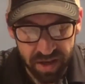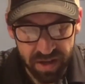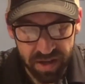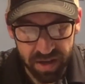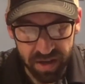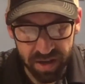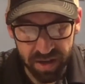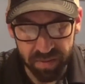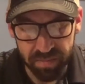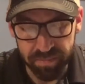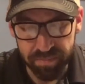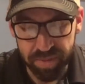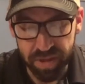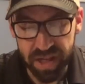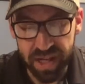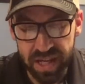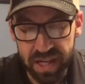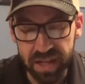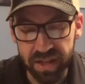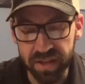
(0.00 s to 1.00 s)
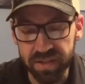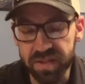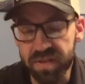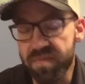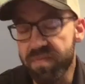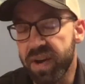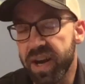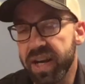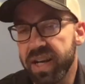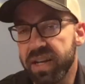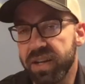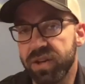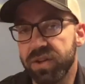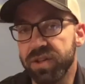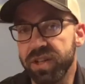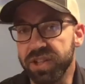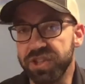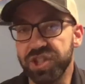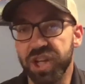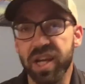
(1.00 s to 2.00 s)
But he is inviting her
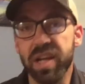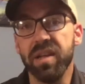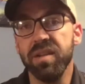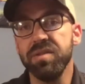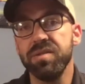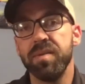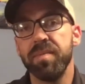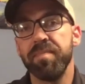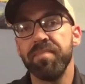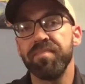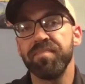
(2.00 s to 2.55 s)
to change,